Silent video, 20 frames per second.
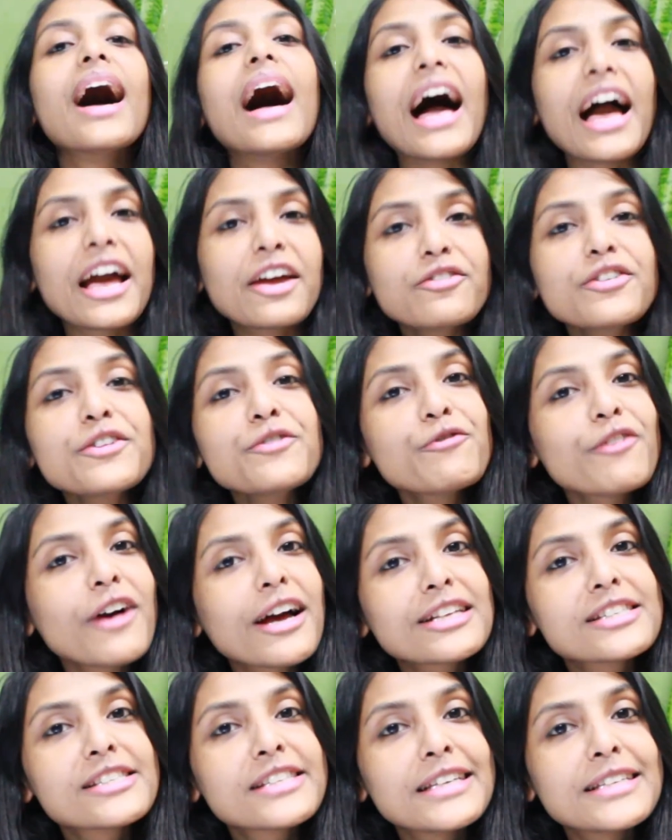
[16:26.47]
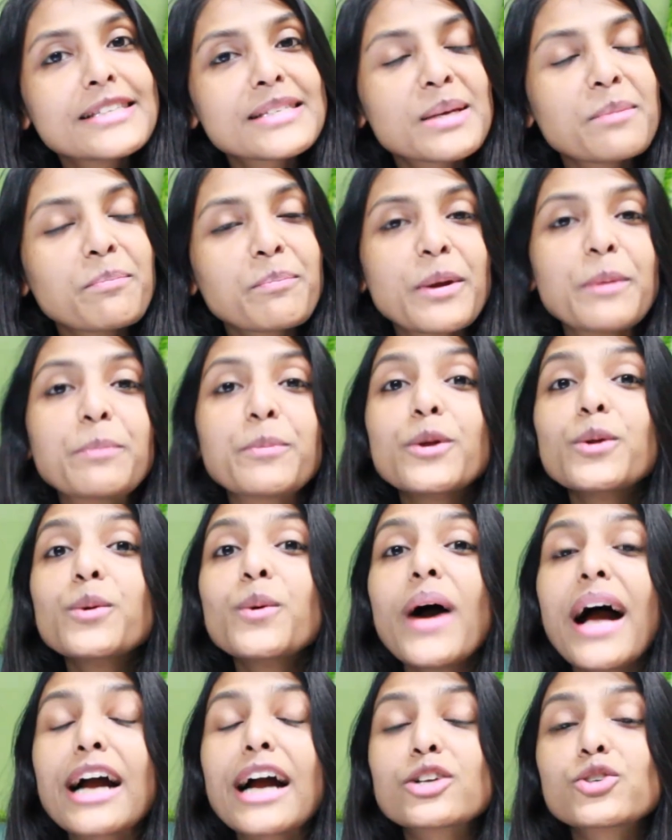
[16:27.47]
I've in fact seen some people
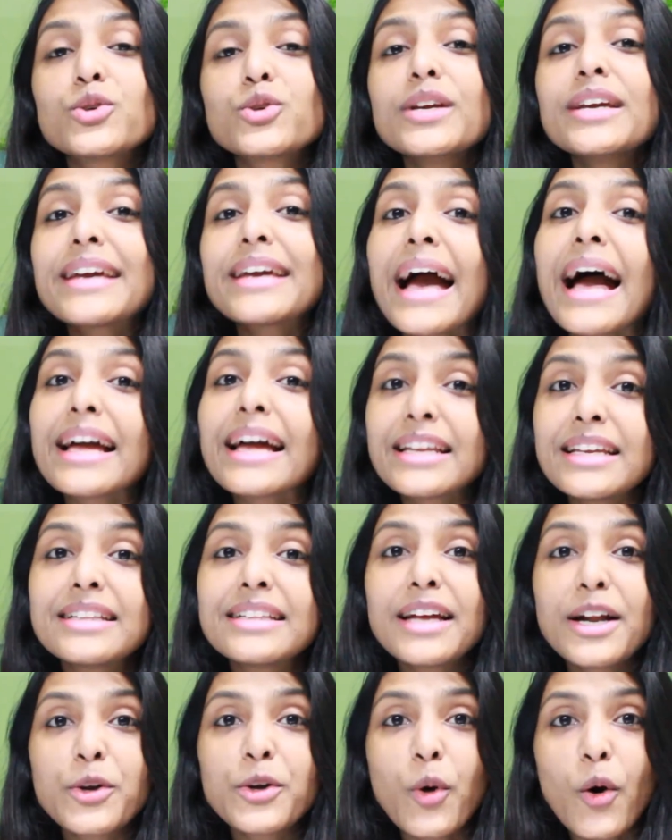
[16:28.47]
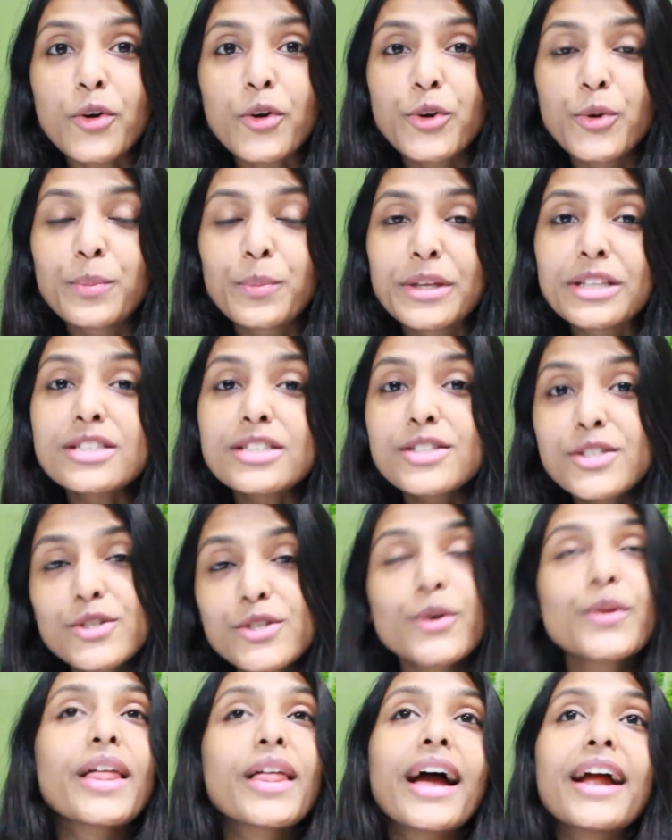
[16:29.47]
who actually carry their documents
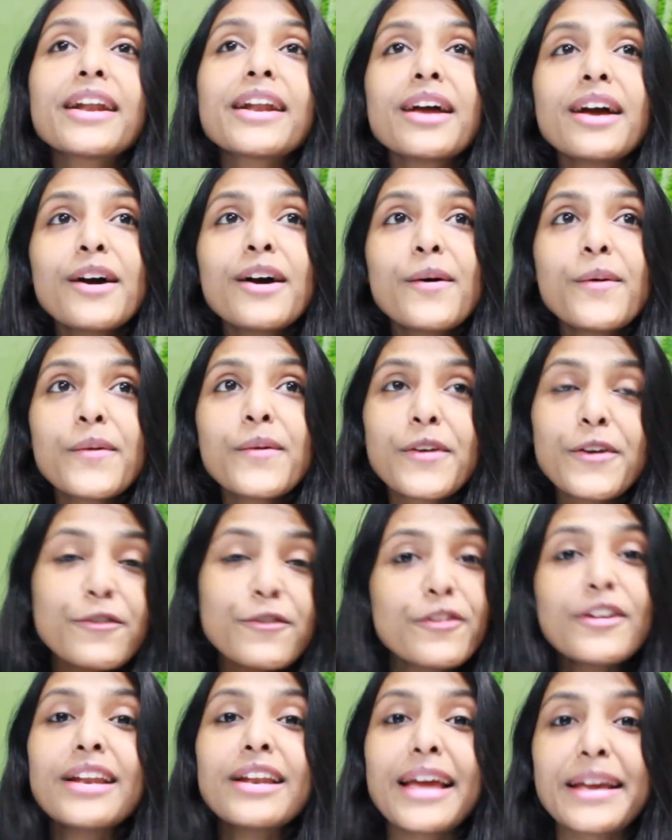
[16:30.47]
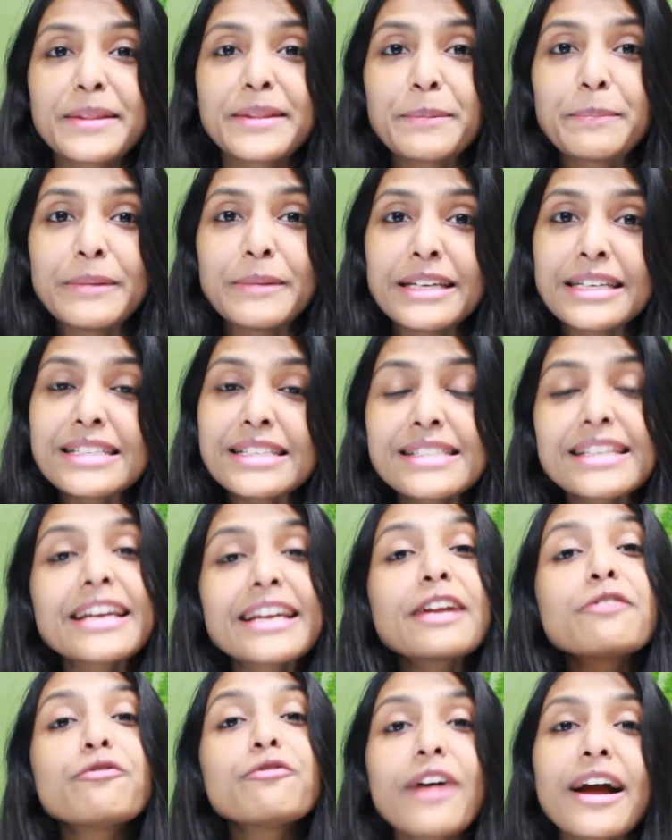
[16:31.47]
so that if they like the place, they
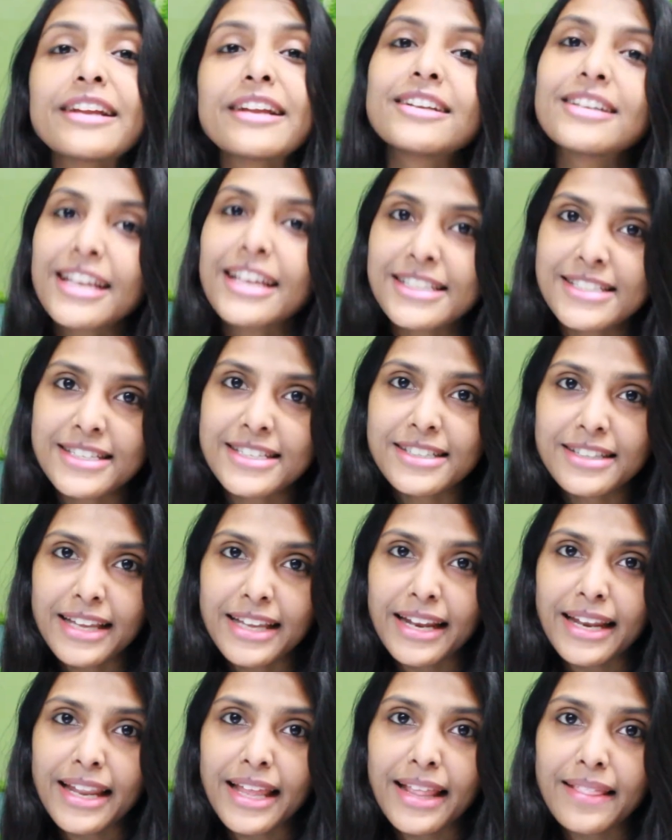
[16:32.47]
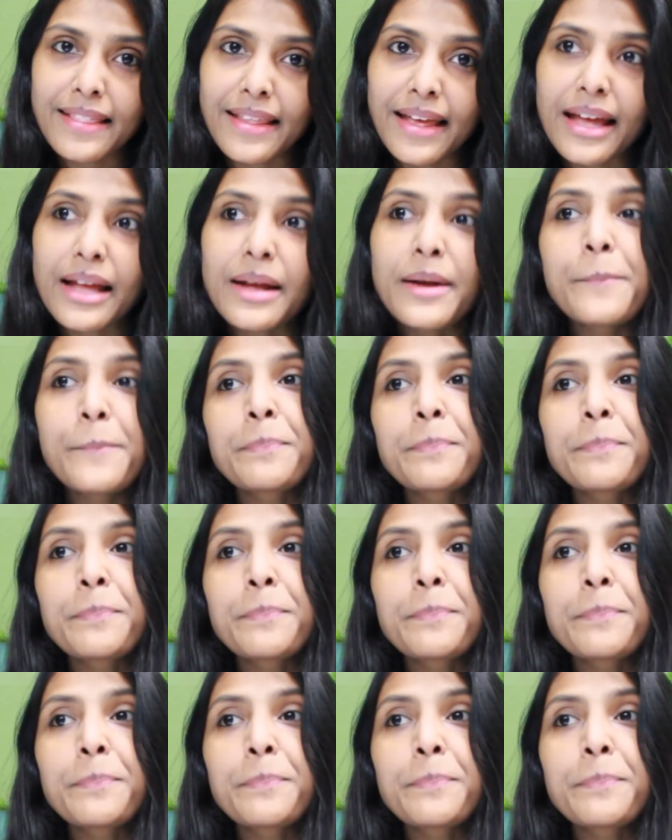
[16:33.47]
can finalize it then and there.